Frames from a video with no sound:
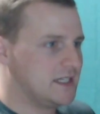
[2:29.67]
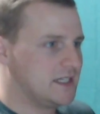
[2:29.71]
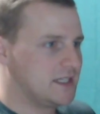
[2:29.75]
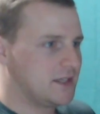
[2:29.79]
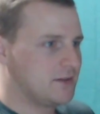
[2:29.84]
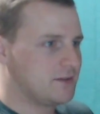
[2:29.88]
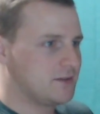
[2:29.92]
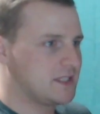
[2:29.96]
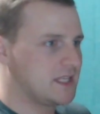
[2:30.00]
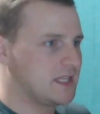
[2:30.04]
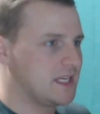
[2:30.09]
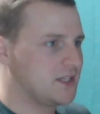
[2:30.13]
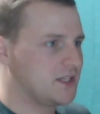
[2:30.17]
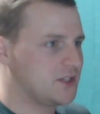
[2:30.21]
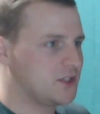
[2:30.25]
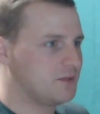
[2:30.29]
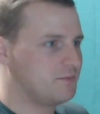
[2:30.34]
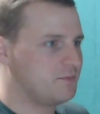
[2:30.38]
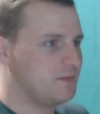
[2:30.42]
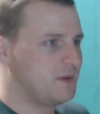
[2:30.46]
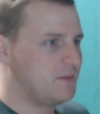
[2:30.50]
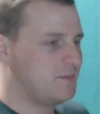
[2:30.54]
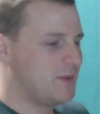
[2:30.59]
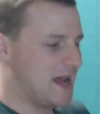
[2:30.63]
Those things
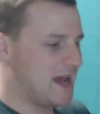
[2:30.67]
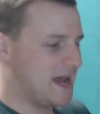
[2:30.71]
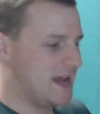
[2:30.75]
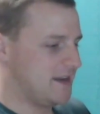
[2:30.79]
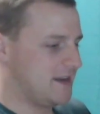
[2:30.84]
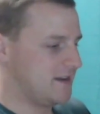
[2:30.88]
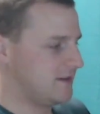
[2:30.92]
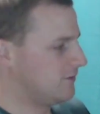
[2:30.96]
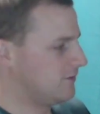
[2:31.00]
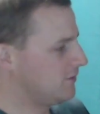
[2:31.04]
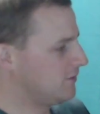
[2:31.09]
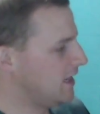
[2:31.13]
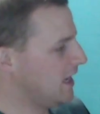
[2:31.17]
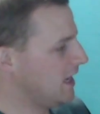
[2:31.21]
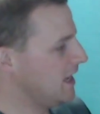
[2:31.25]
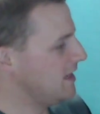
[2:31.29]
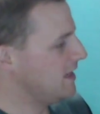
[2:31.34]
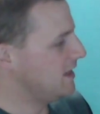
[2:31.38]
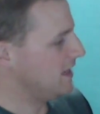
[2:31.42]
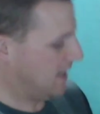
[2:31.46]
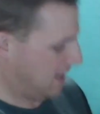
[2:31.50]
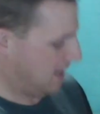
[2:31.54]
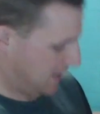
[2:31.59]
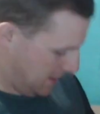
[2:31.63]
should be banned. Okay,
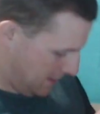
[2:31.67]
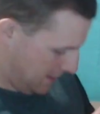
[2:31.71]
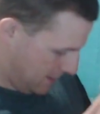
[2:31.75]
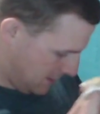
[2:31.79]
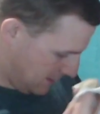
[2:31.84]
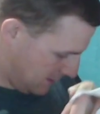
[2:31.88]
then.